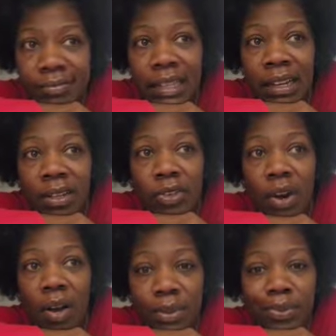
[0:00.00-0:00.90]
and you
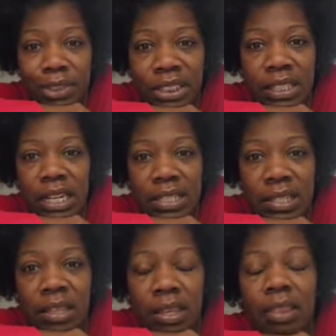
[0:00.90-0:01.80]
always want your kids to
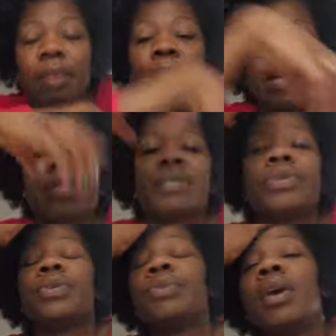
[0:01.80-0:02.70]
think the best of
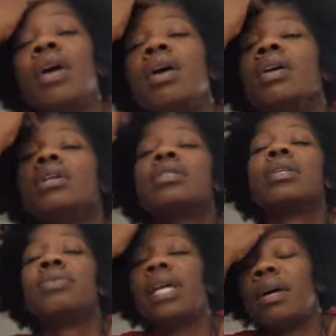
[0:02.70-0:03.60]
you.
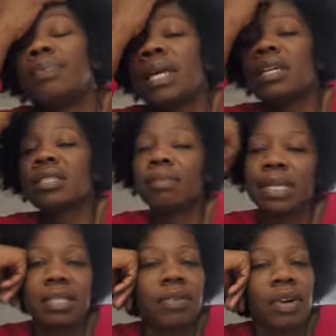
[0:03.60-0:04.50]
So now I'm thinking to
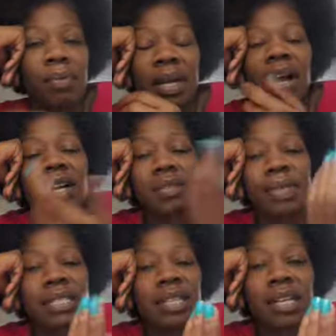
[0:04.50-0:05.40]
myself, oh my gosh,
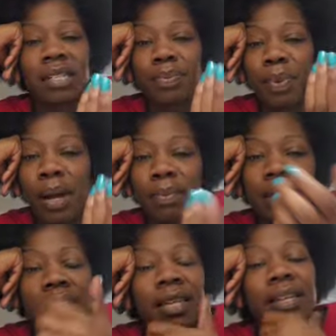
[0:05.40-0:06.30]
my son is probably
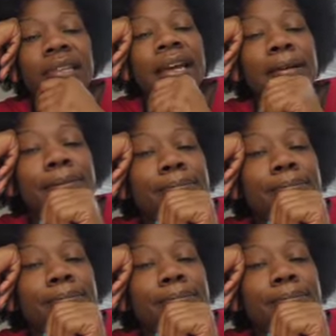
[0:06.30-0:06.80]
thinking like,